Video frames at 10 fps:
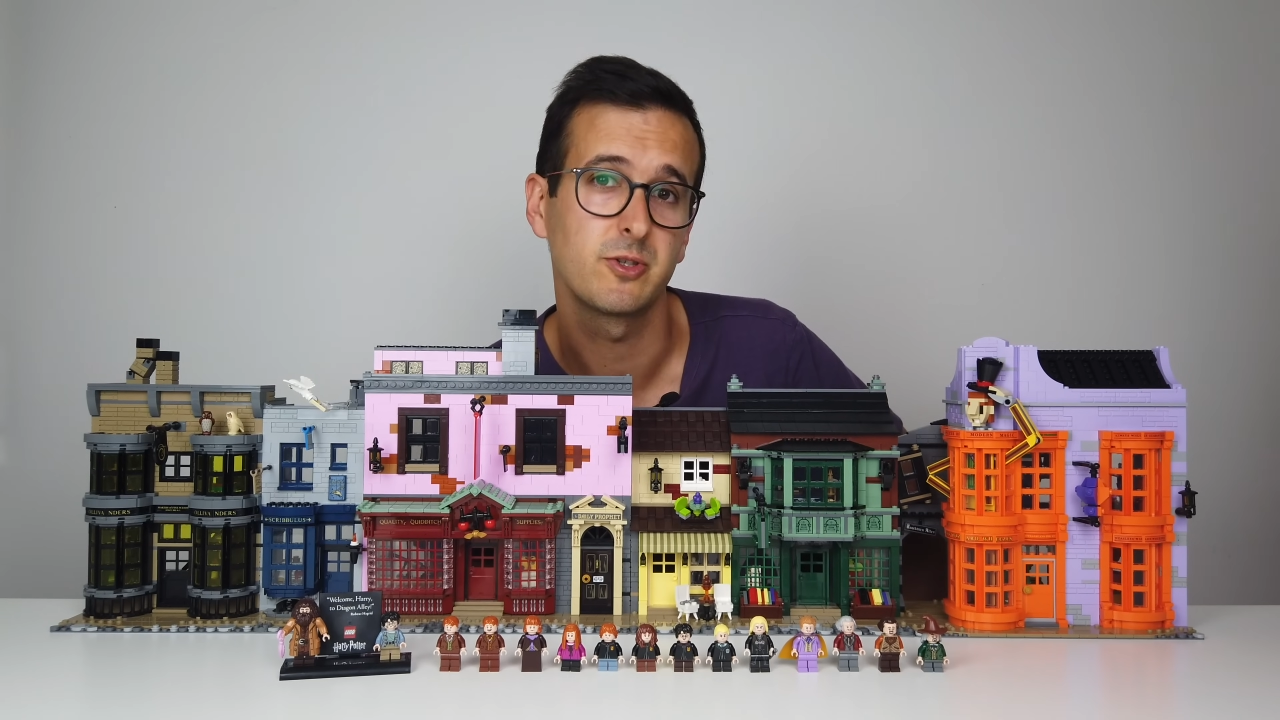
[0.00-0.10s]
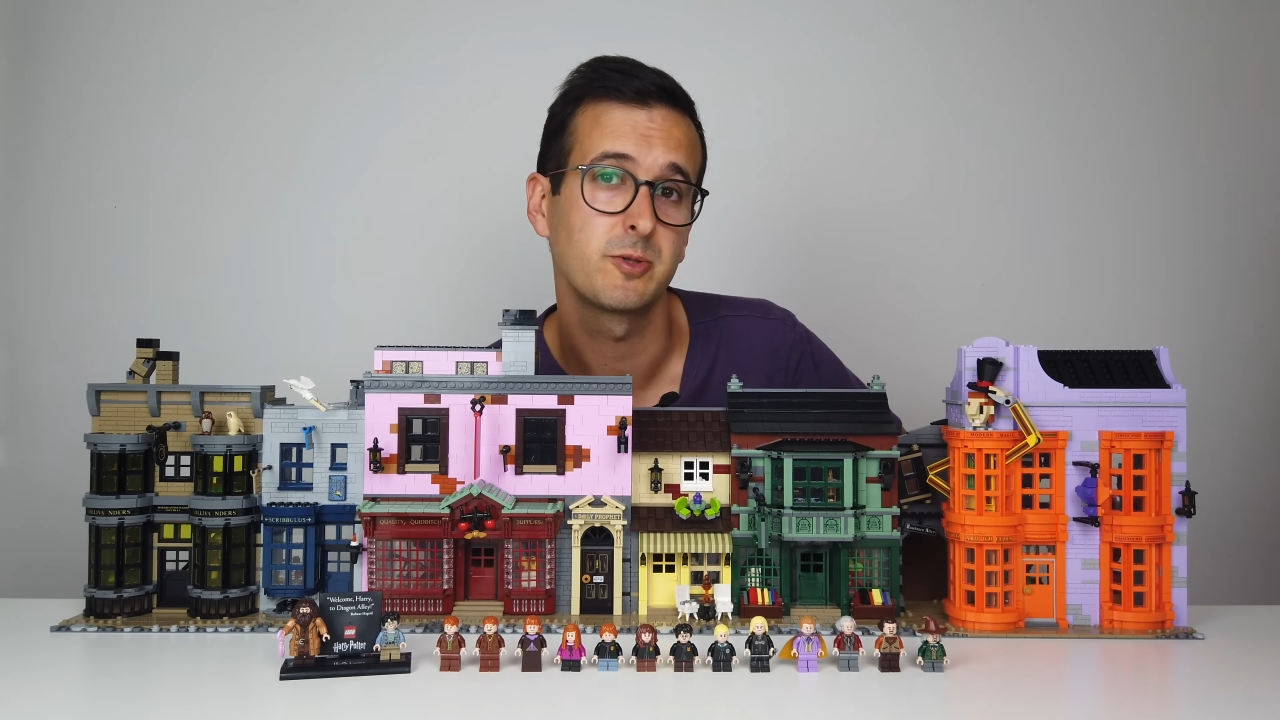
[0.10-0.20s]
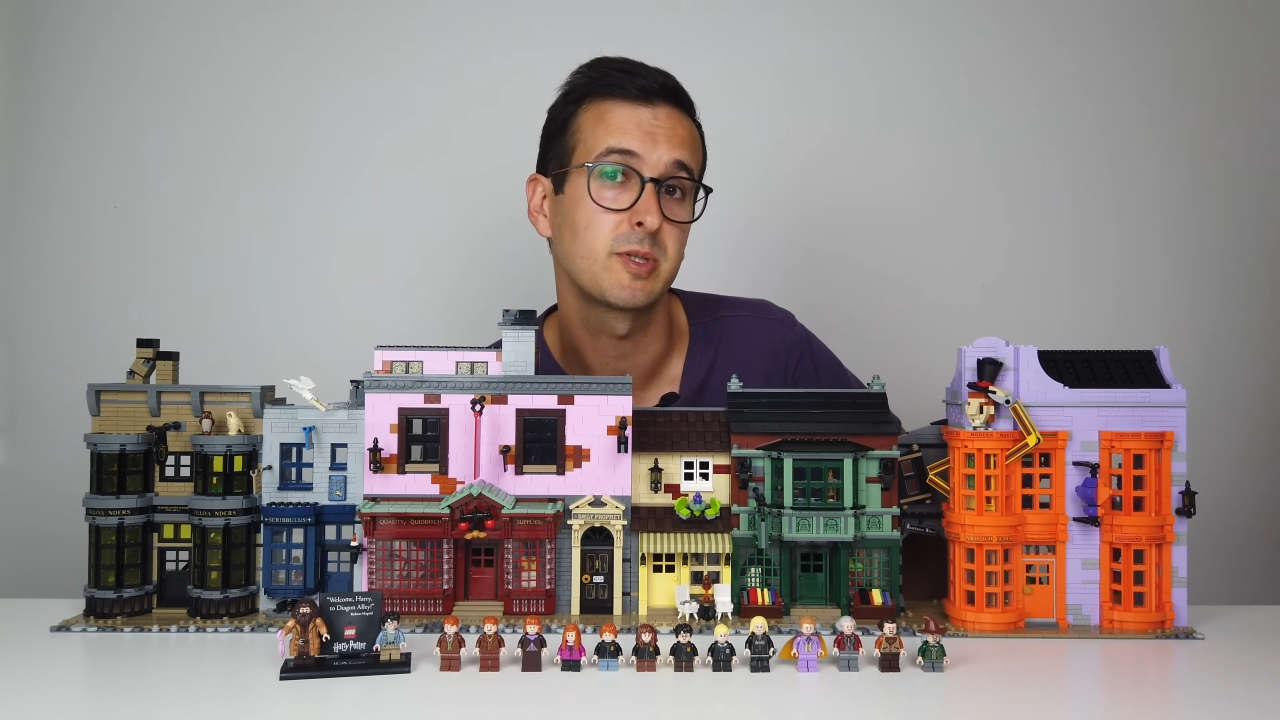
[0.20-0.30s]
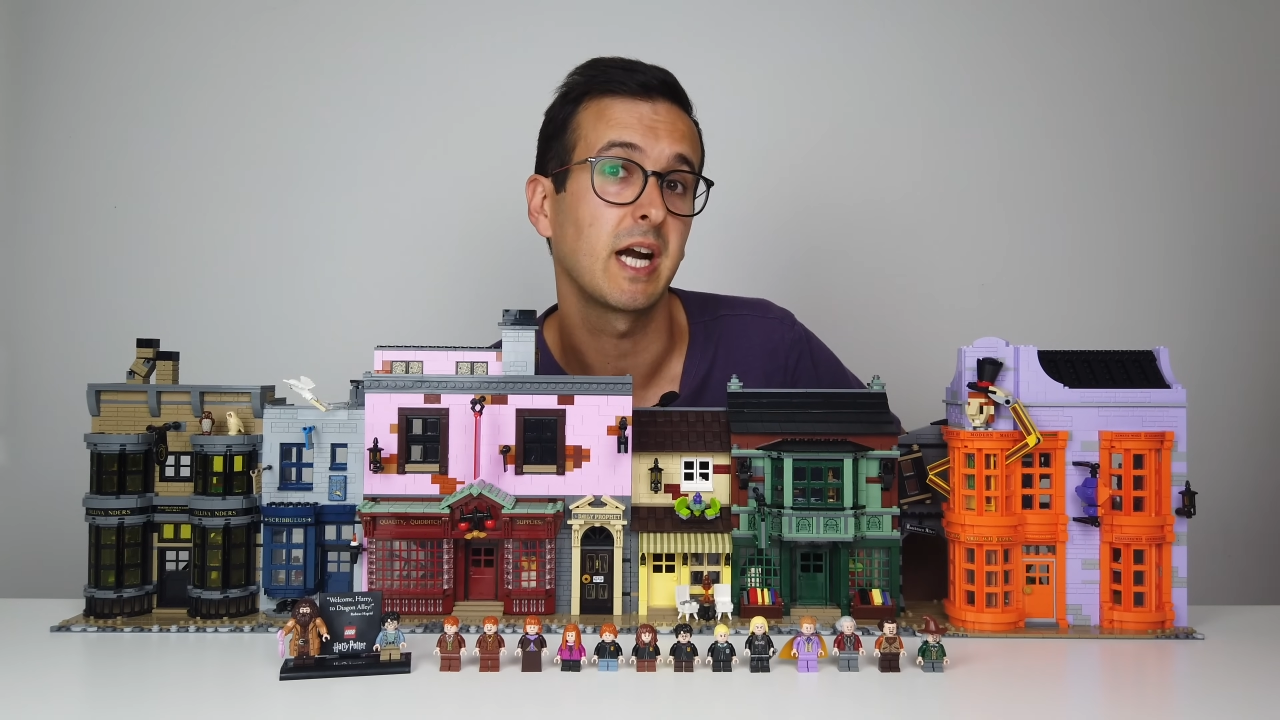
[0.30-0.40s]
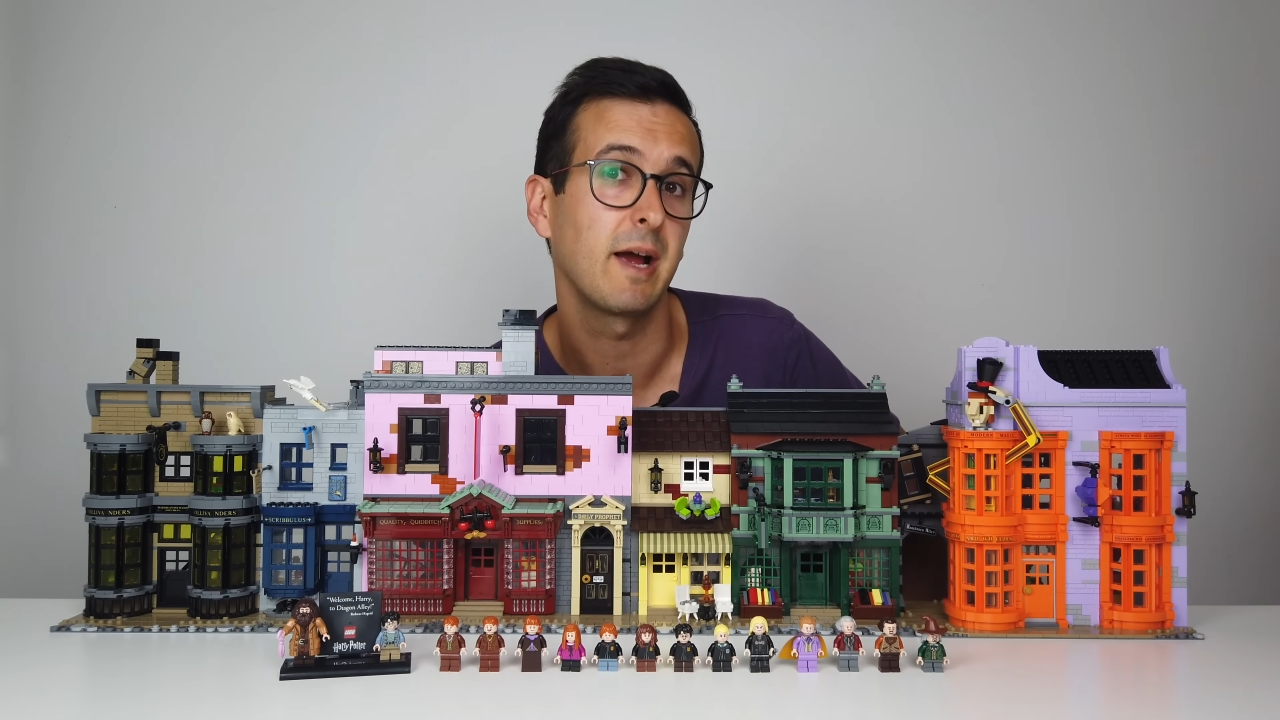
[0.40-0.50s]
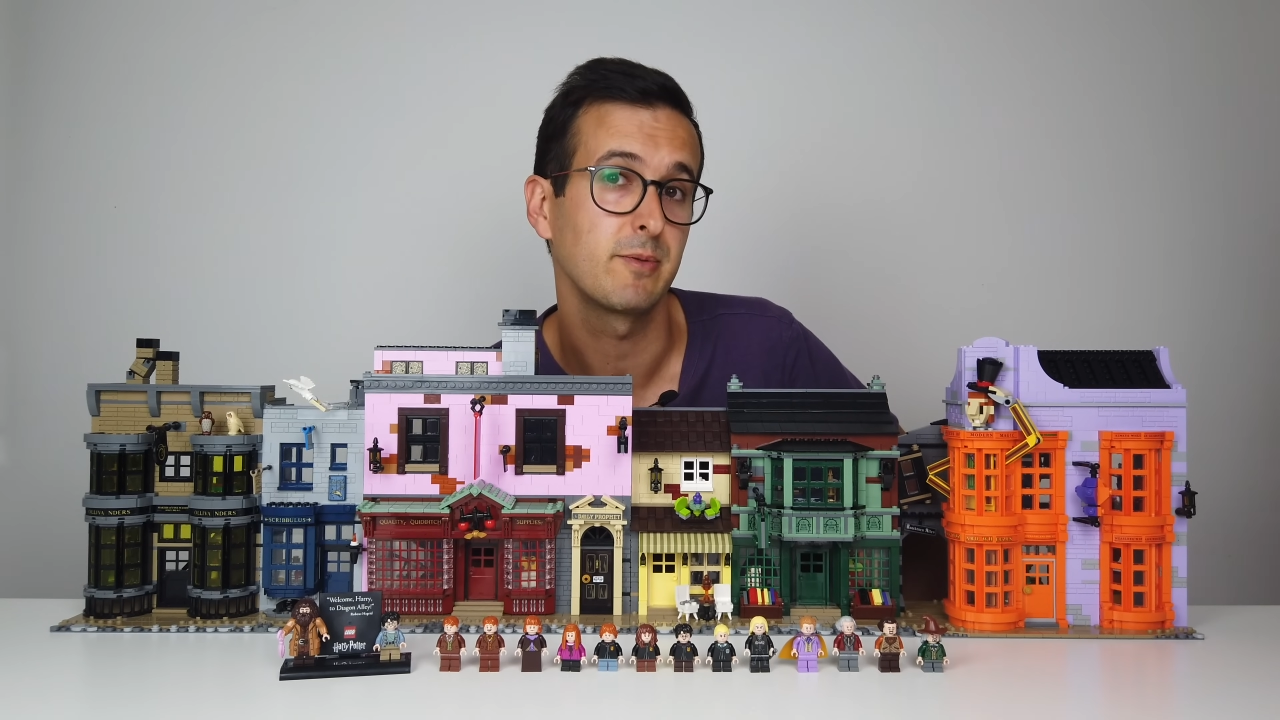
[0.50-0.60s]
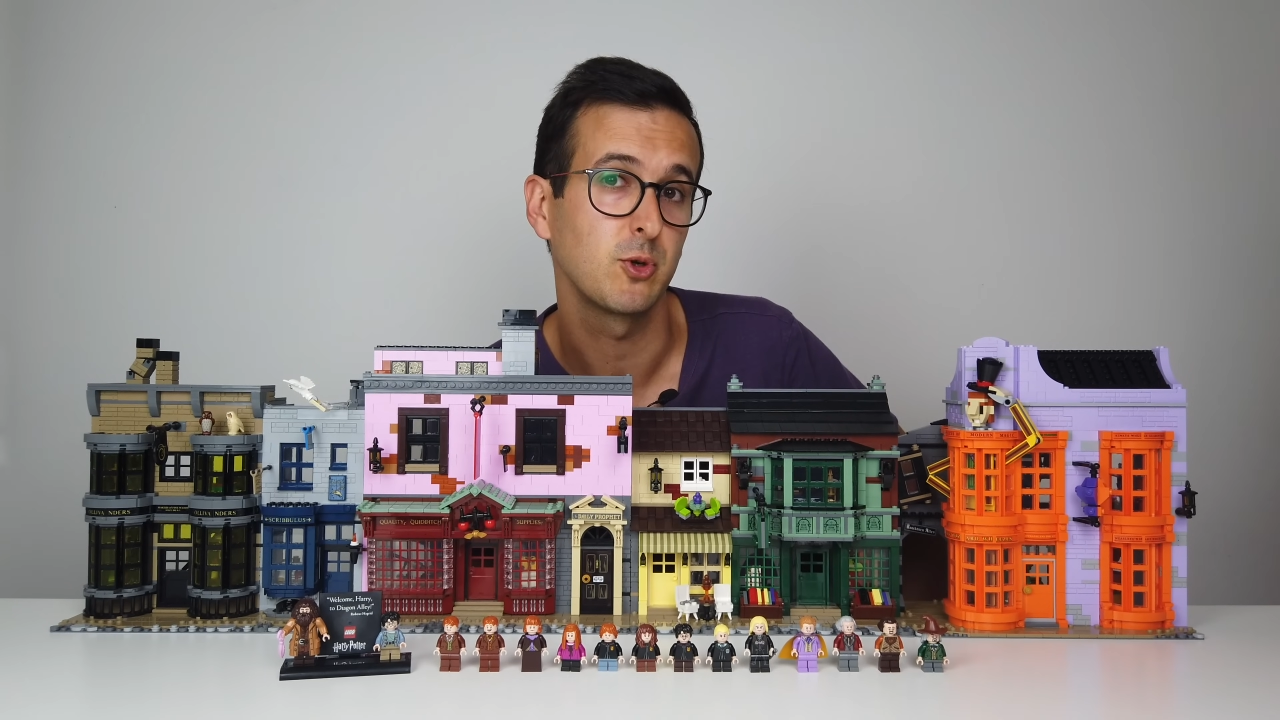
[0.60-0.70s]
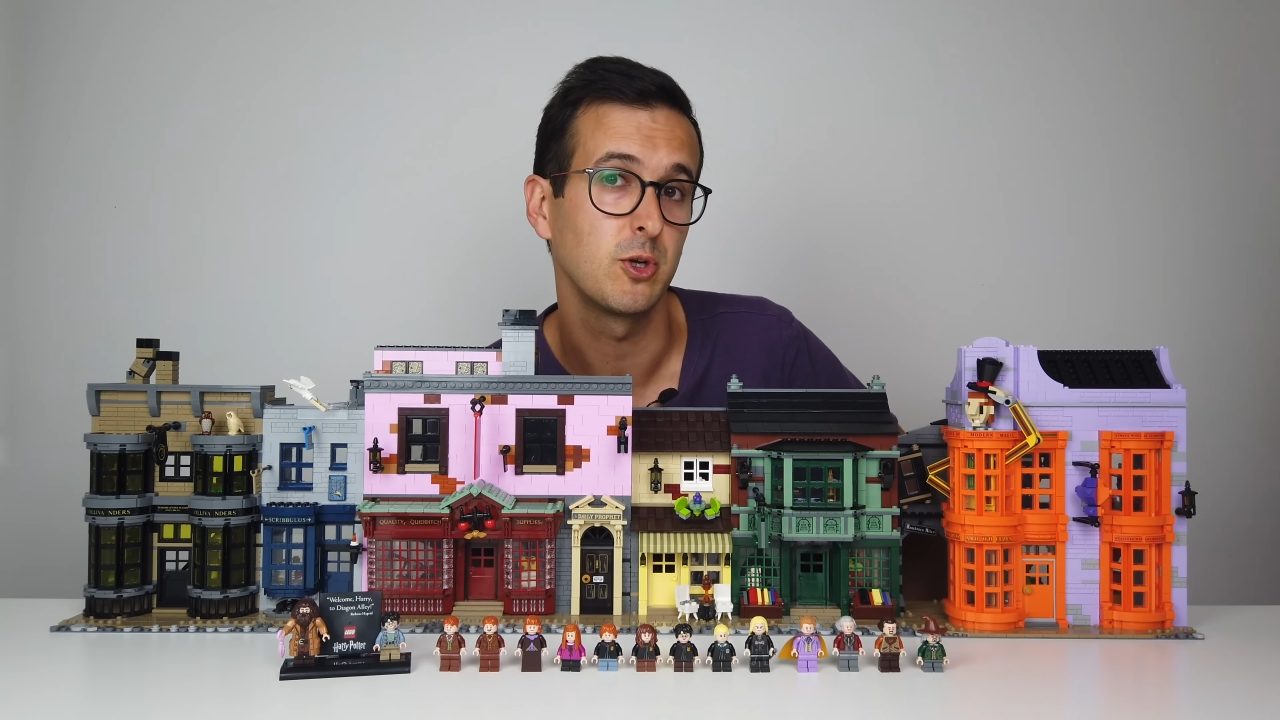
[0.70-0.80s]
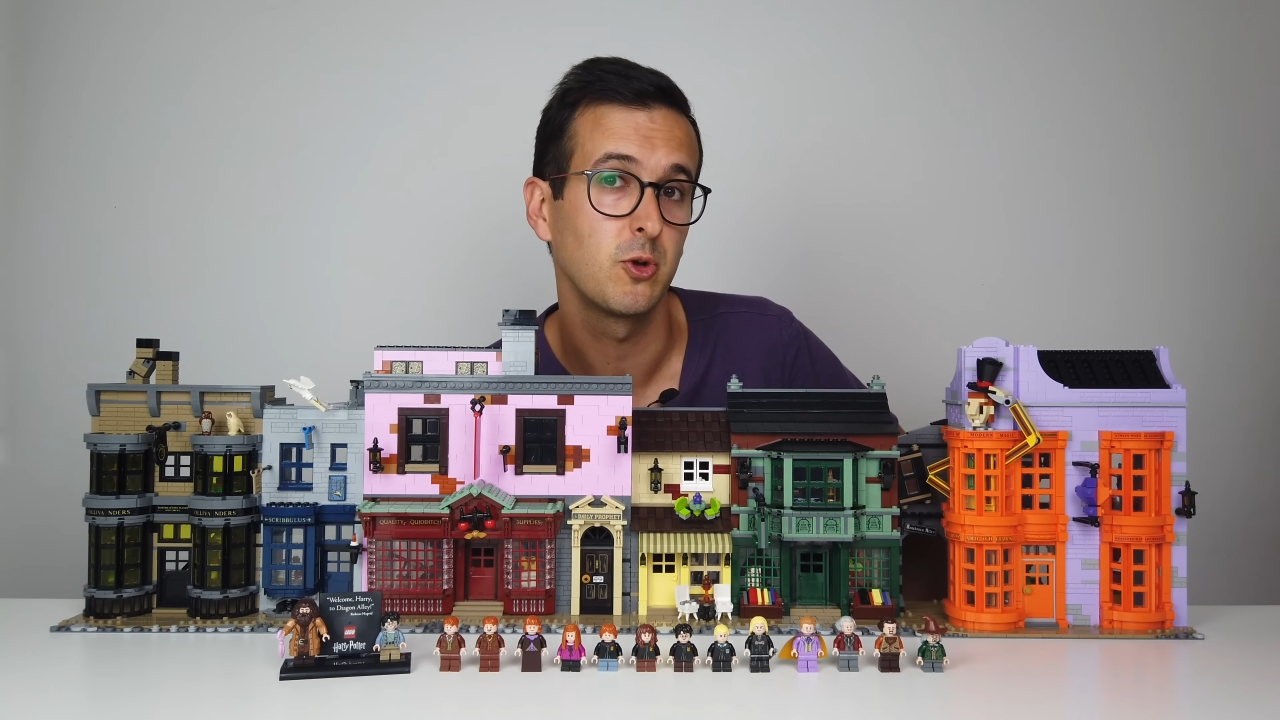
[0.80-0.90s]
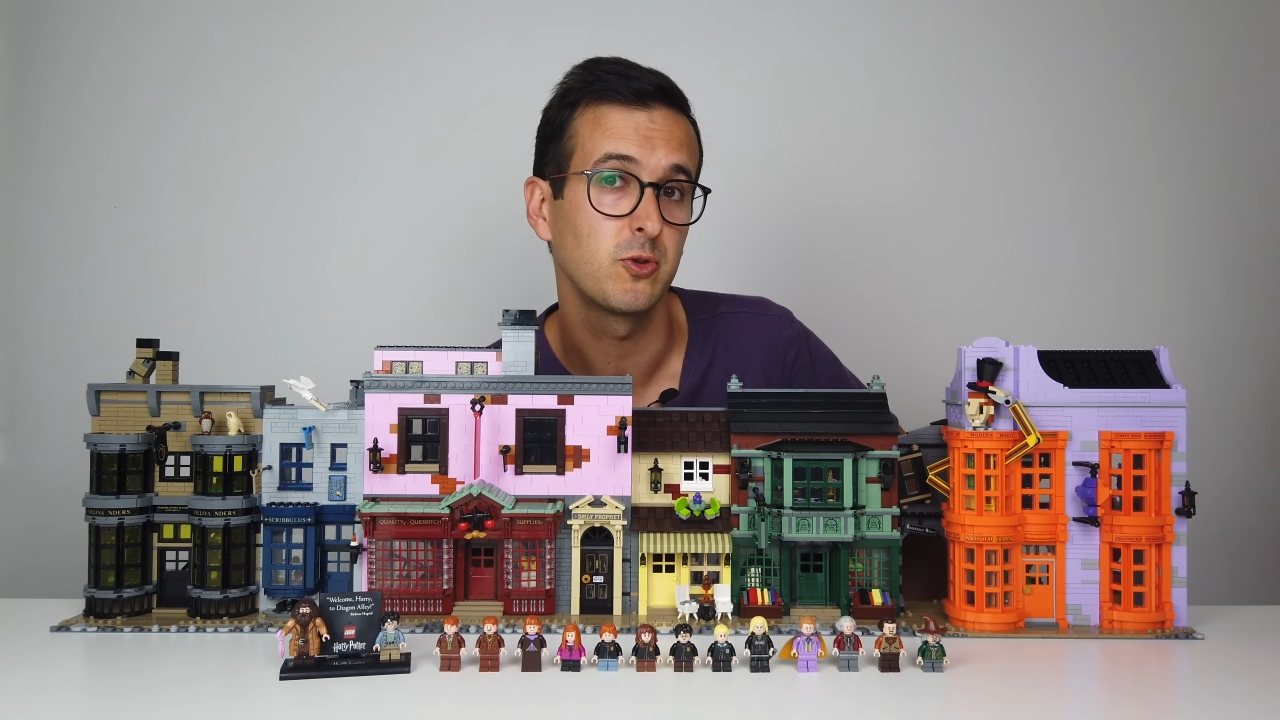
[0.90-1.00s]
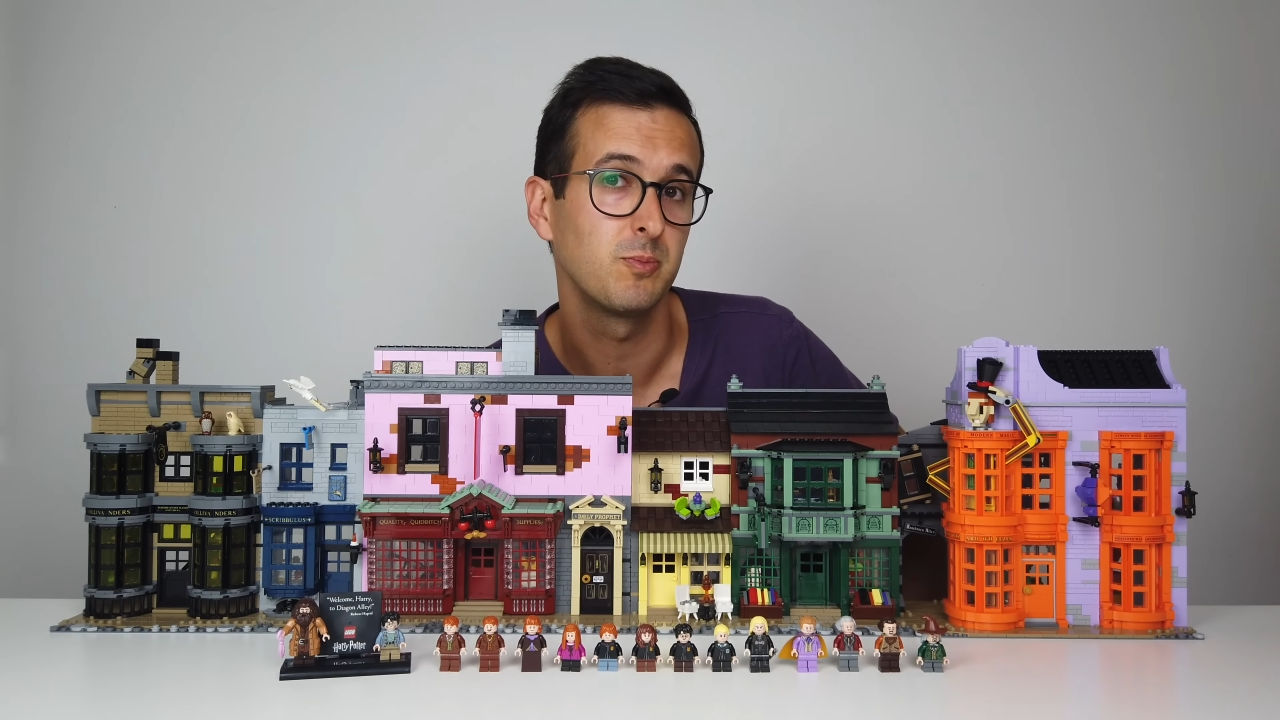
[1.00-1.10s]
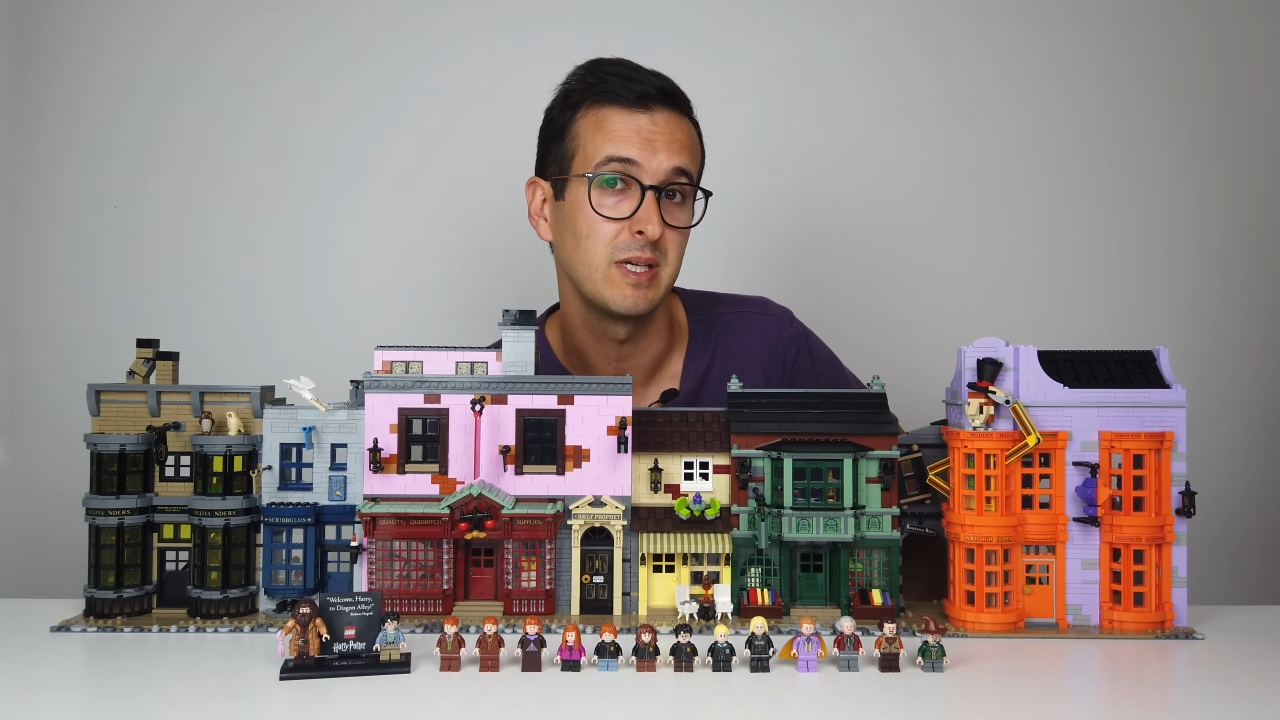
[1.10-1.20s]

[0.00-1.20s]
subscribe so you don't